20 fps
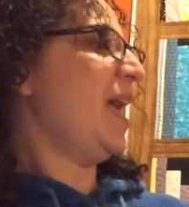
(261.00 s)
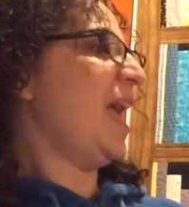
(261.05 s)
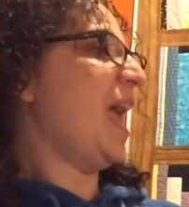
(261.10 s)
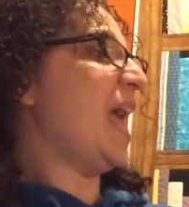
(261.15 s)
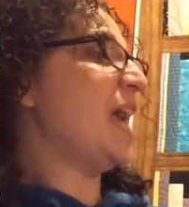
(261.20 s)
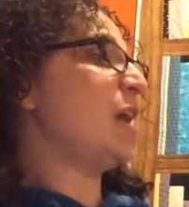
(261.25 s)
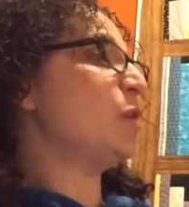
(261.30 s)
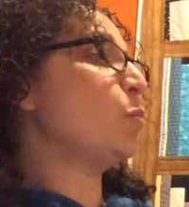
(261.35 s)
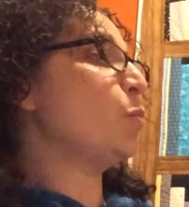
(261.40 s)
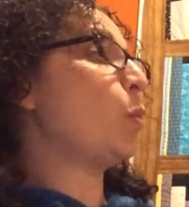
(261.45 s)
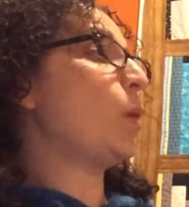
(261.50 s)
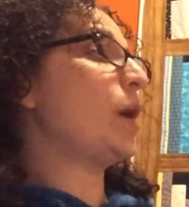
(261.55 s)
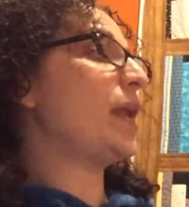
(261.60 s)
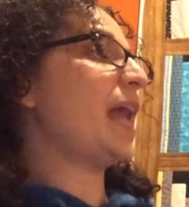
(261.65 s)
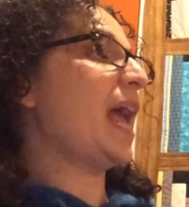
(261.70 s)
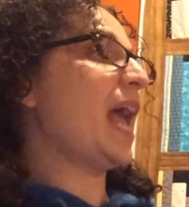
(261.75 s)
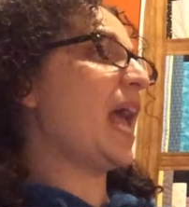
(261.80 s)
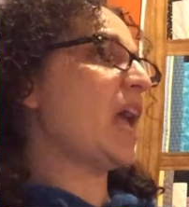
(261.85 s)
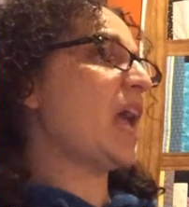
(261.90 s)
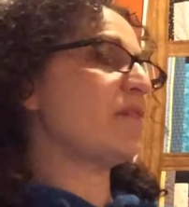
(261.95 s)
And
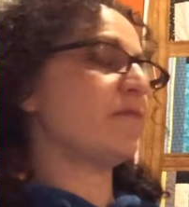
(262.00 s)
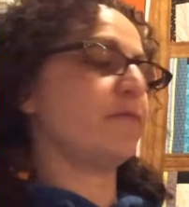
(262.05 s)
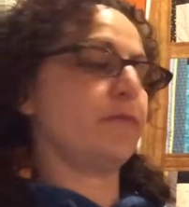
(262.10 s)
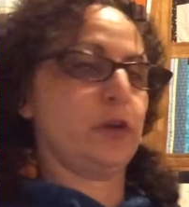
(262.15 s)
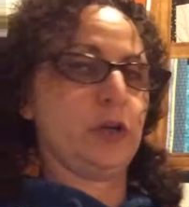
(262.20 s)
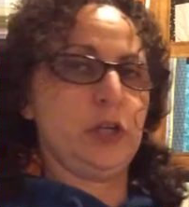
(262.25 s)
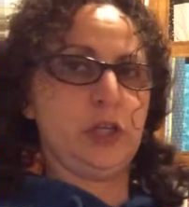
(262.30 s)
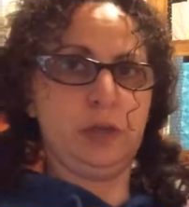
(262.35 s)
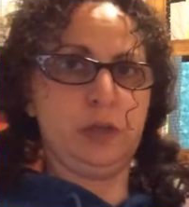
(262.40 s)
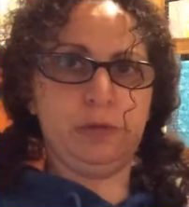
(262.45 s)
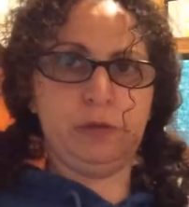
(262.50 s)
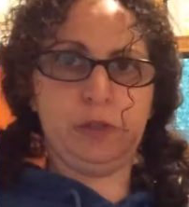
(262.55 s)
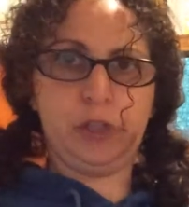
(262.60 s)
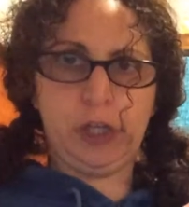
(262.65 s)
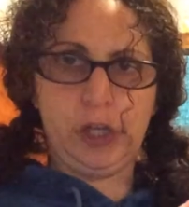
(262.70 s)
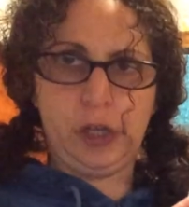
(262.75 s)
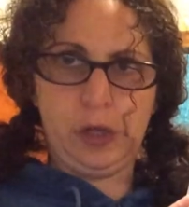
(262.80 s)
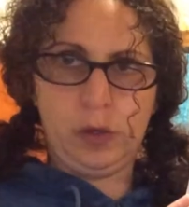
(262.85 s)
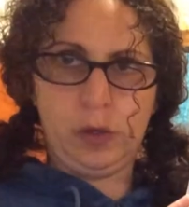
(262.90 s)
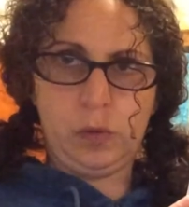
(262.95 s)
whatever you
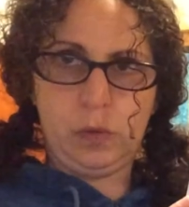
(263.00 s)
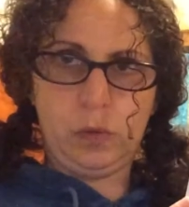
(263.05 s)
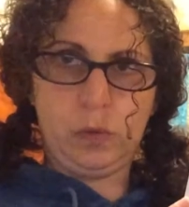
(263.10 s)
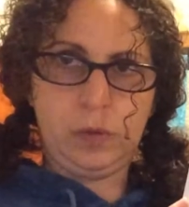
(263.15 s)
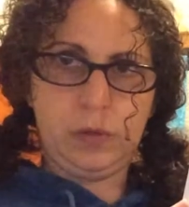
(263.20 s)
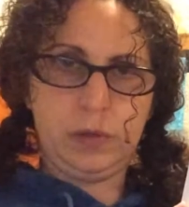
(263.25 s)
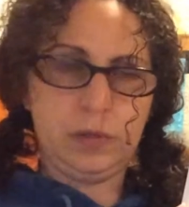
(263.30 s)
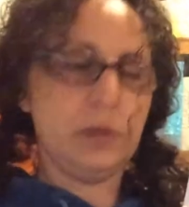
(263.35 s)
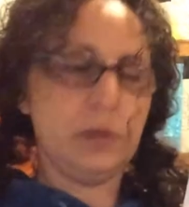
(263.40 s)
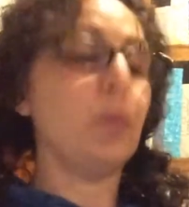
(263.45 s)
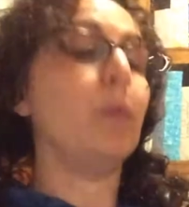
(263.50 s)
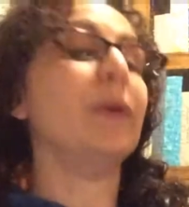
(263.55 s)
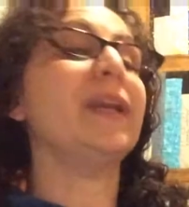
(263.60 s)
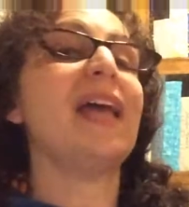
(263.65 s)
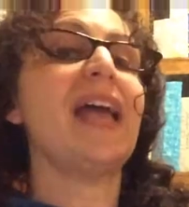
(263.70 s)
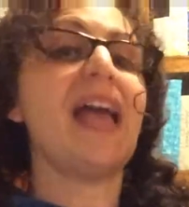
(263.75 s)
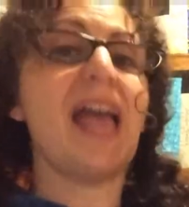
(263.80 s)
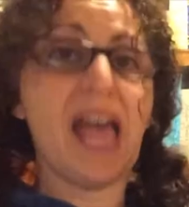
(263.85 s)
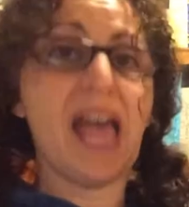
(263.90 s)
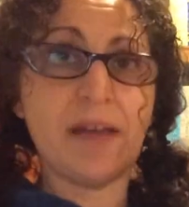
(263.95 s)
do,
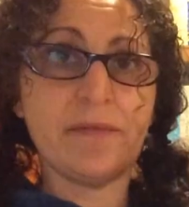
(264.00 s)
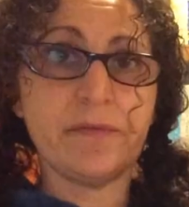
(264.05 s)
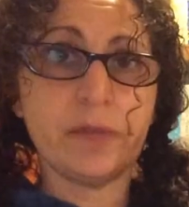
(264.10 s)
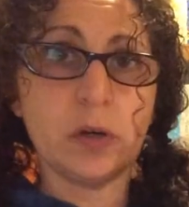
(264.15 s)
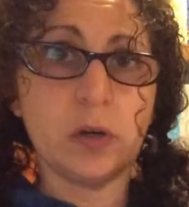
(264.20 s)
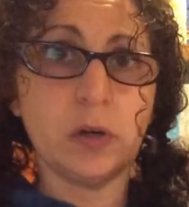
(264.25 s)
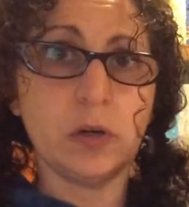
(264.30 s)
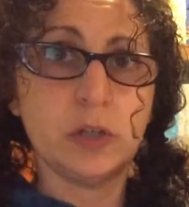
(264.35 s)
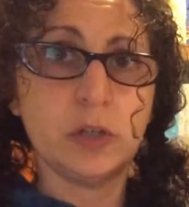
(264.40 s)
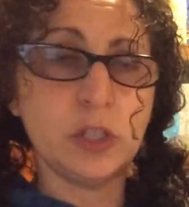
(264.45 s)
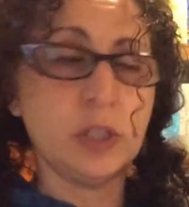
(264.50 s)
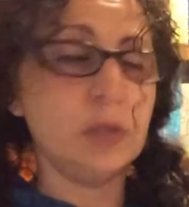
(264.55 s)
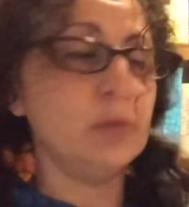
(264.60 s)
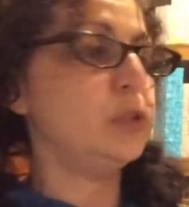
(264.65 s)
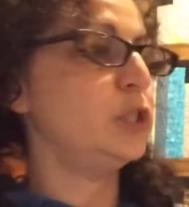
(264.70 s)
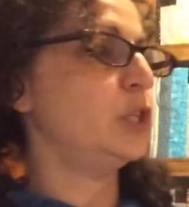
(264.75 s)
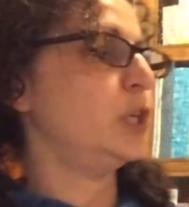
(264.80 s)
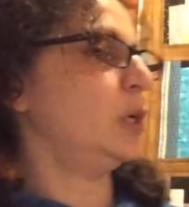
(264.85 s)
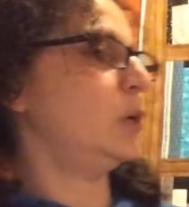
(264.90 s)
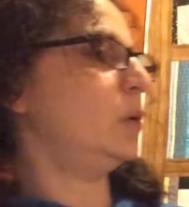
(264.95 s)
whatever you
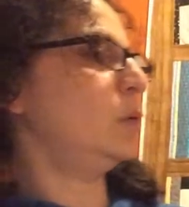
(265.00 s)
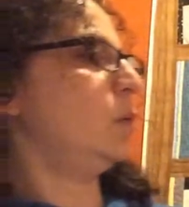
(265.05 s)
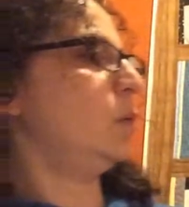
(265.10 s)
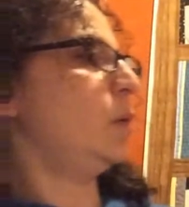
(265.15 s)
do,